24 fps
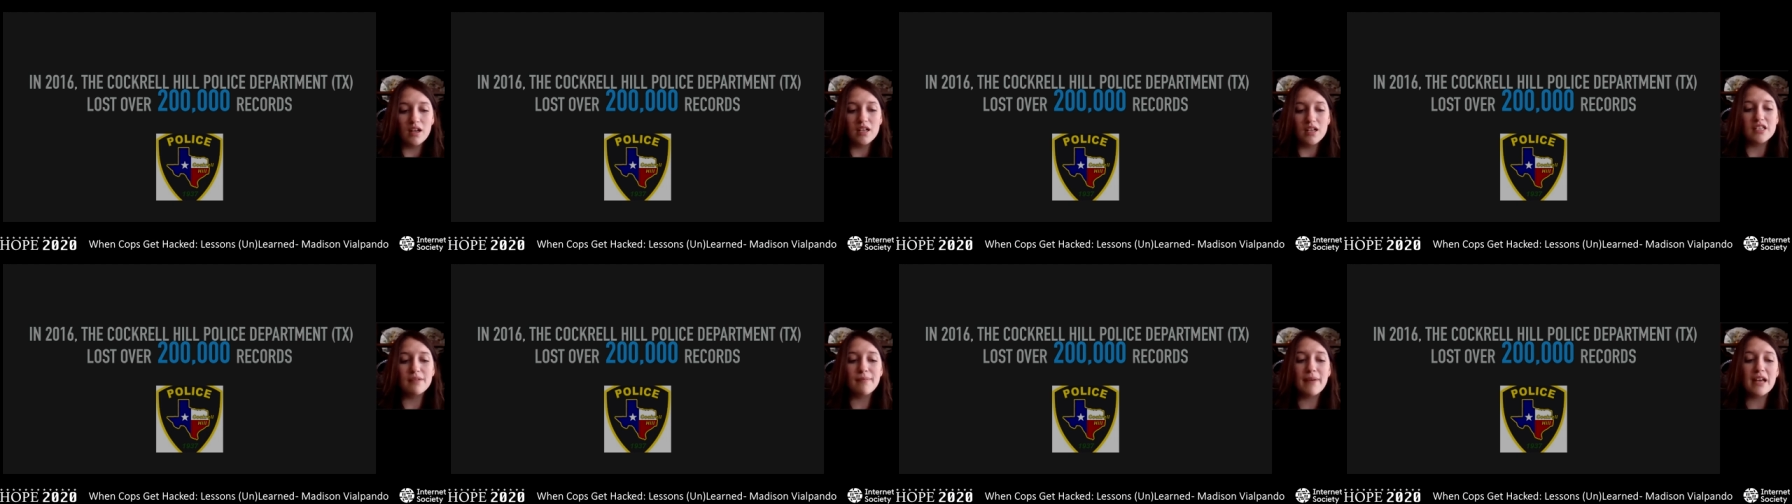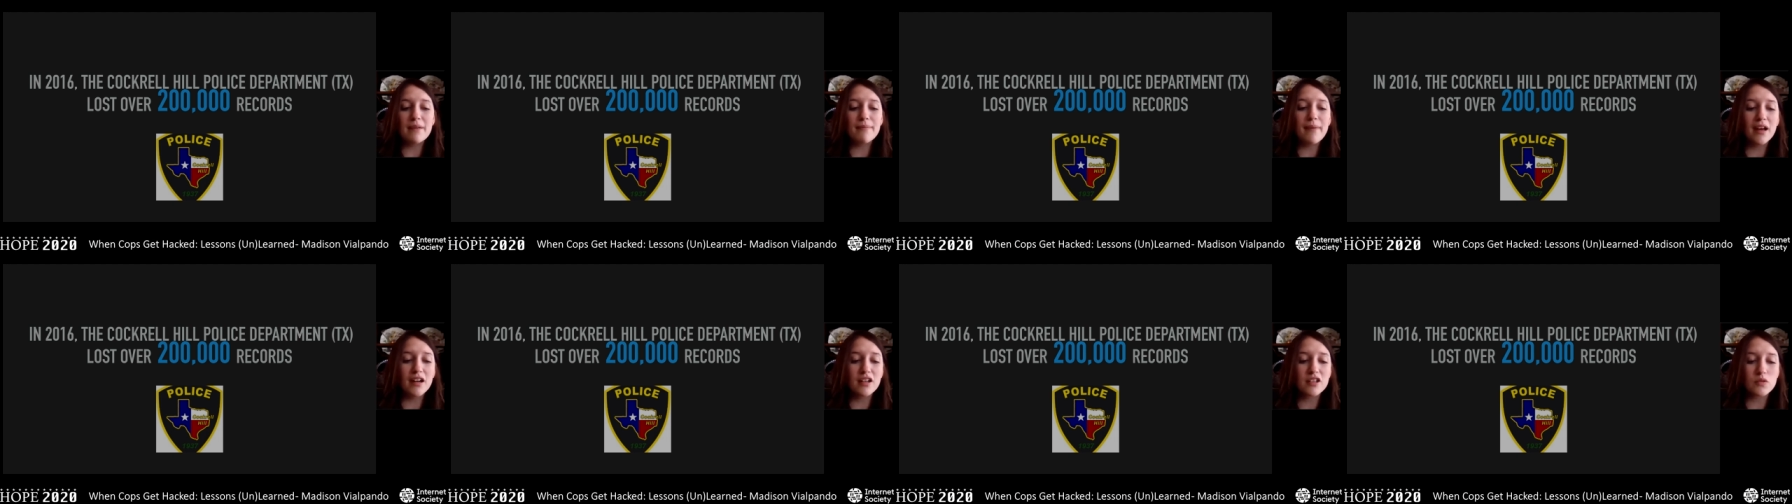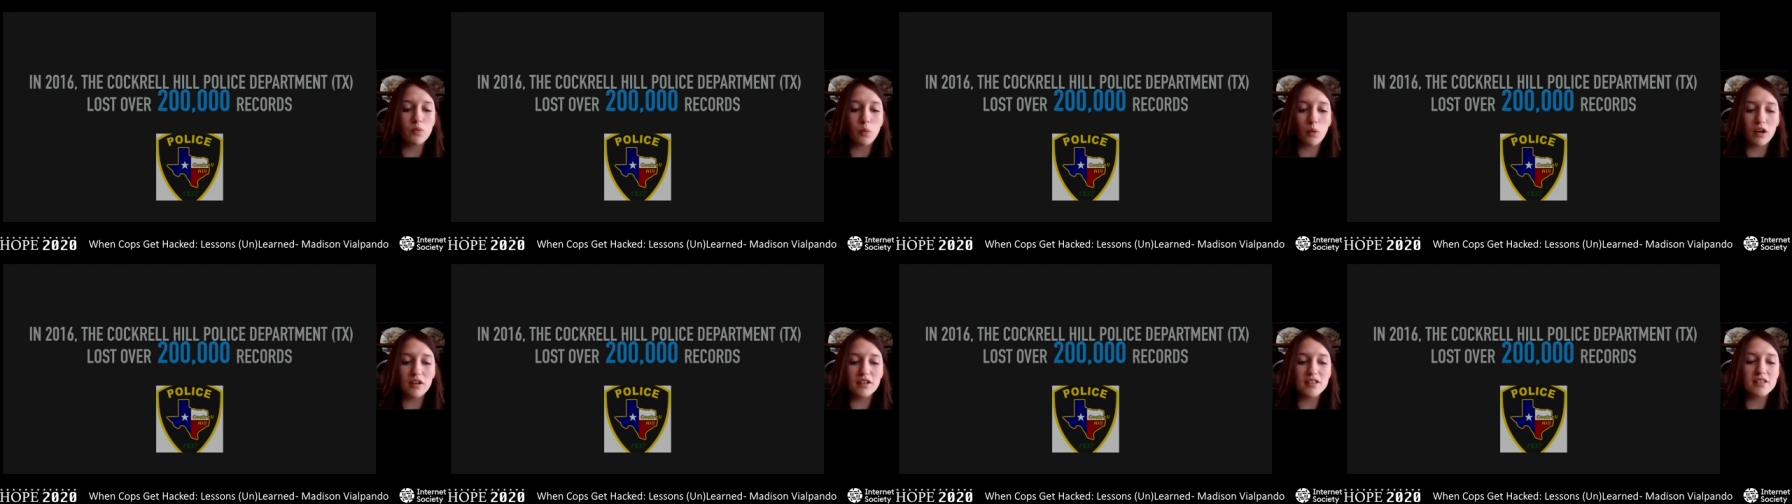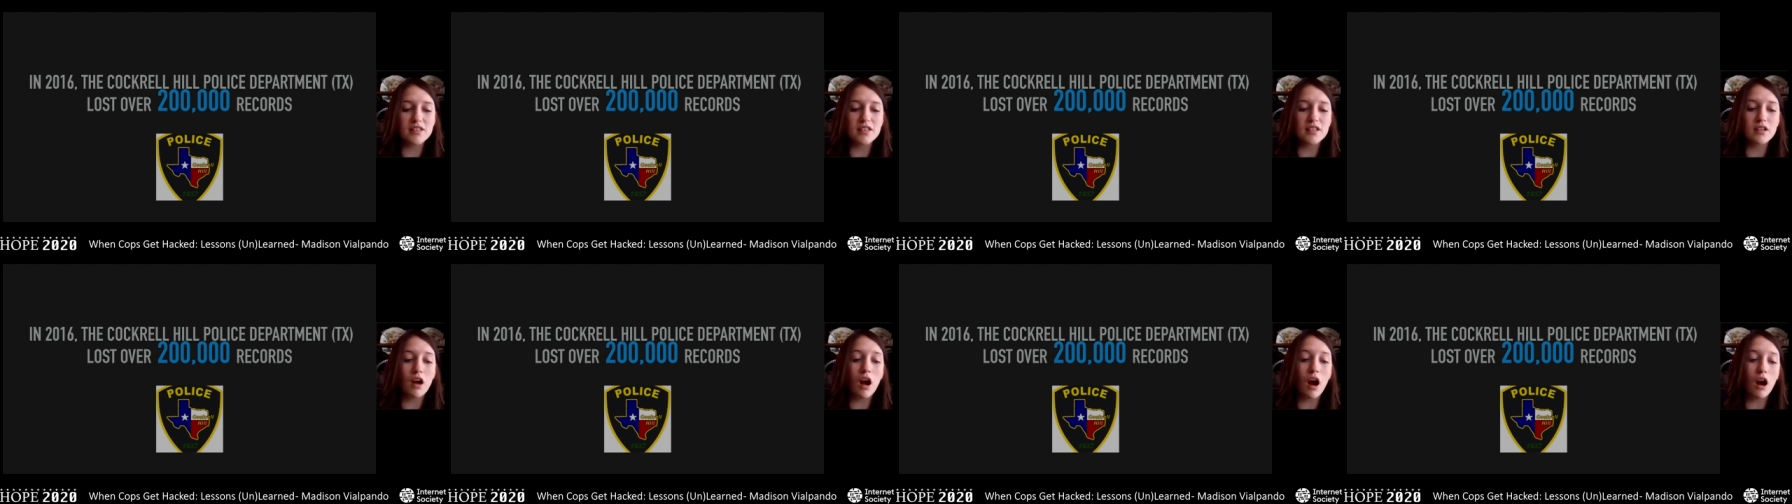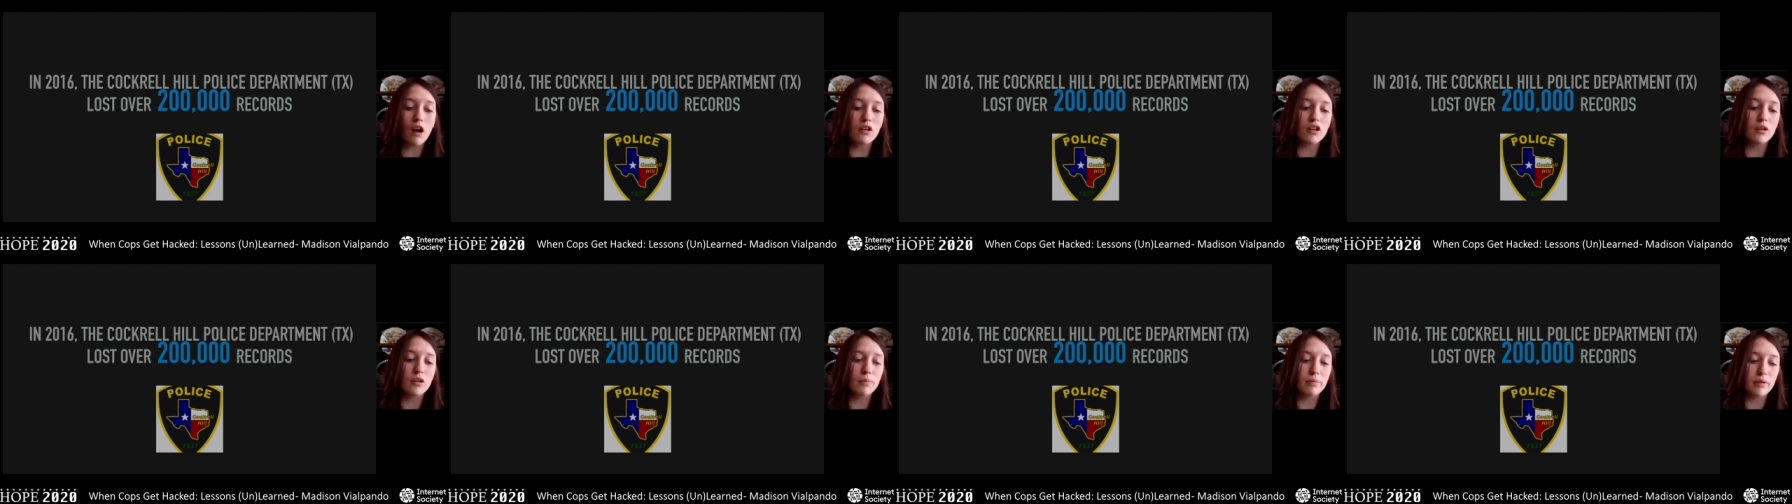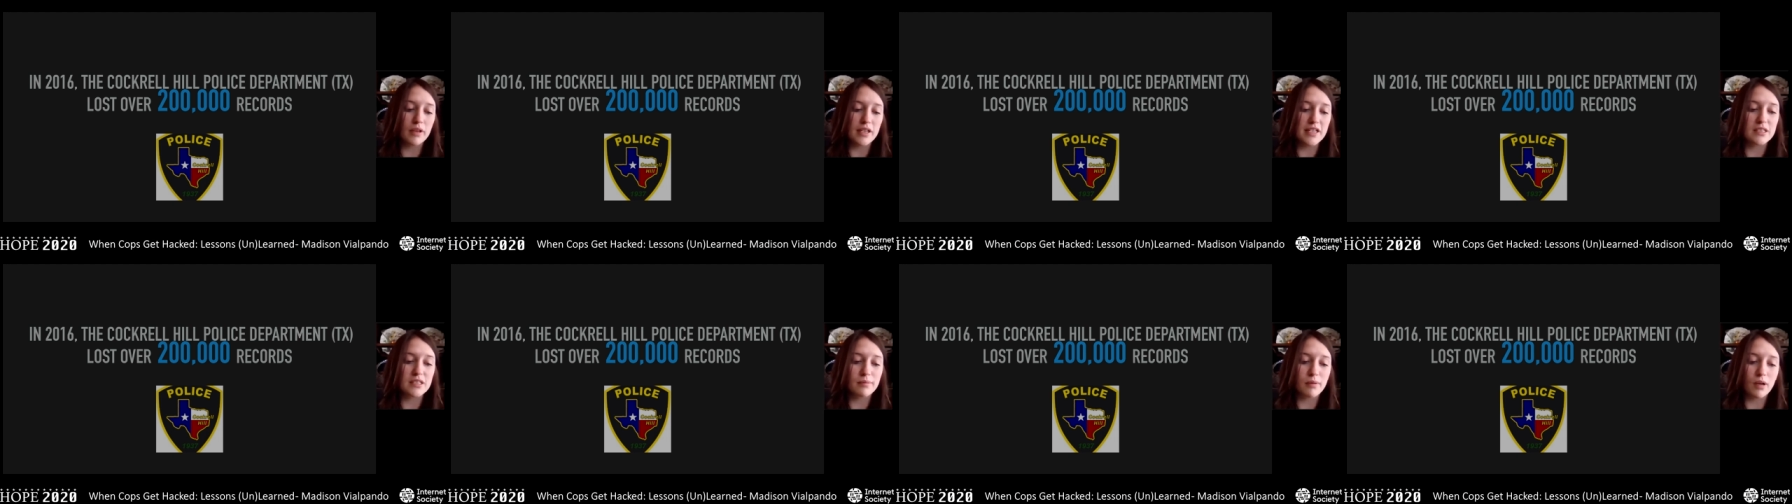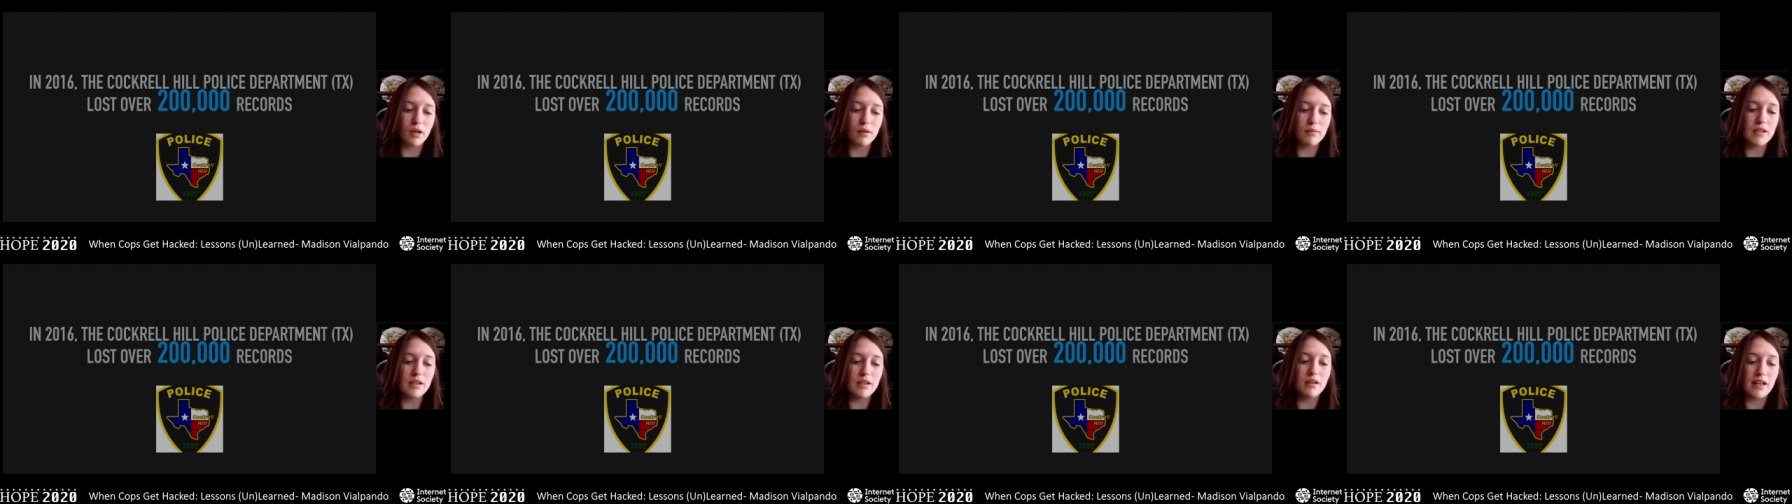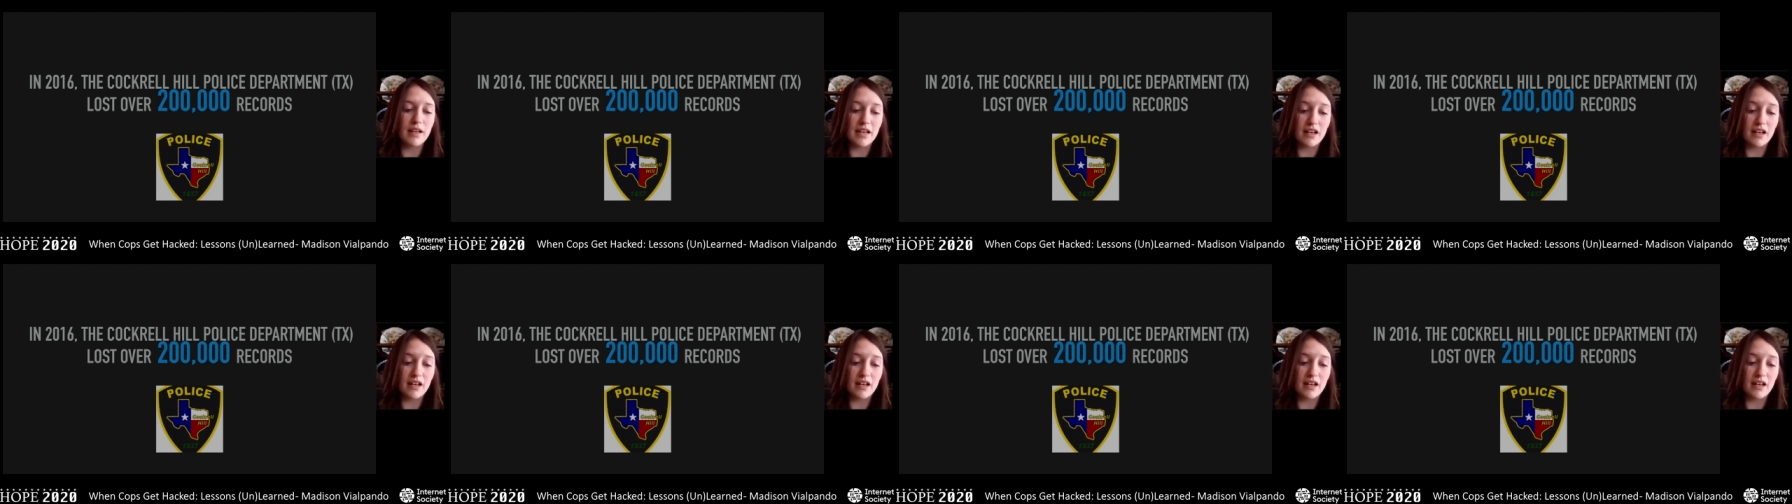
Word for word: To make matters worse, the Cockrell Police Department,